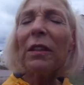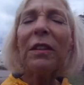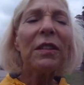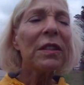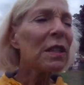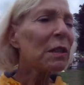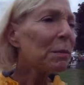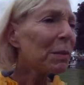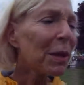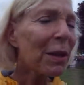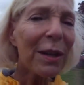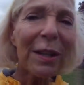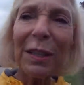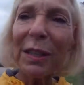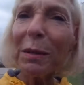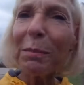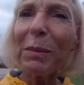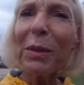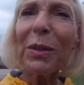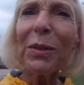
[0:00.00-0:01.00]
There's going to be
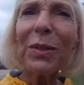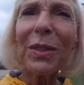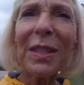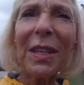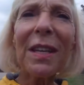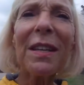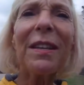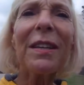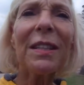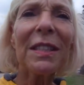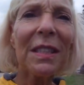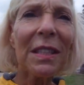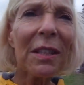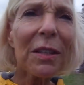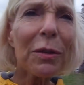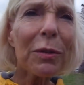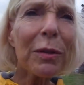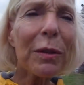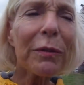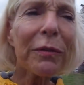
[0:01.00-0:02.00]
lots of music, lots of
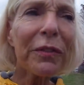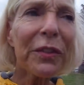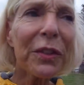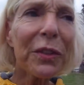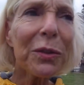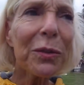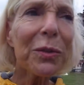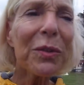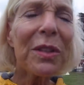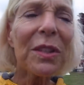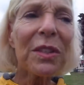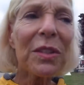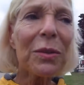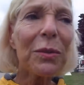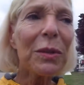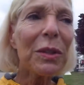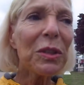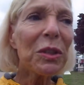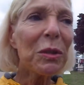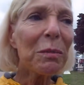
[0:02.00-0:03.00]
local food. There's
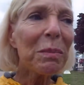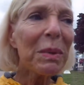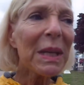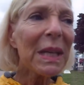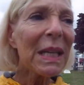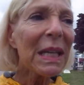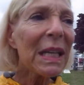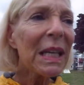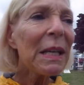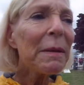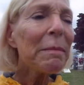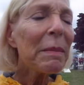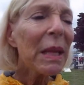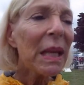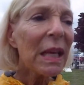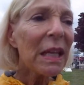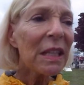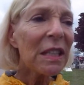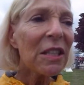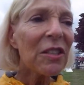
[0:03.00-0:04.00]
going to be
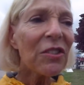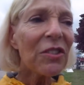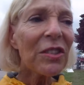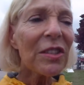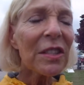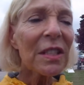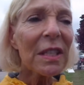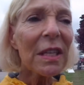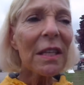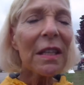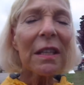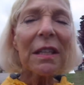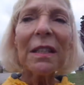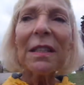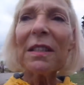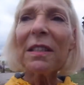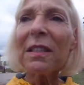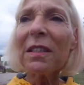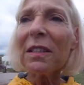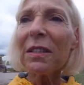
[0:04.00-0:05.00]
indigenous
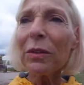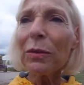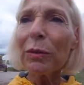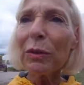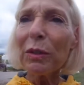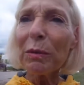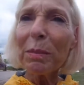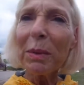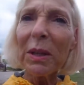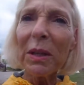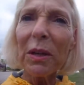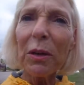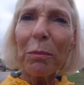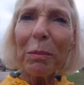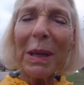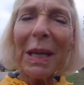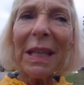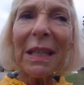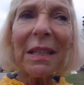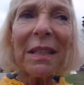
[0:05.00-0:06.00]
gardens. There's going to be low
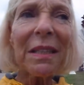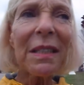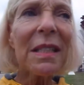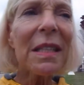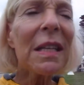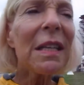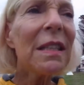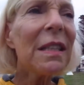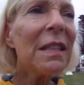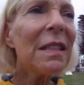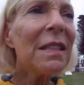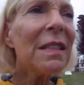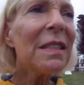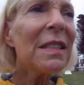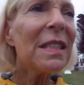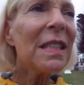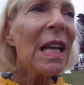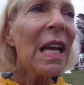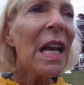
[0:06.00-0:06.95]
maintenance gardens.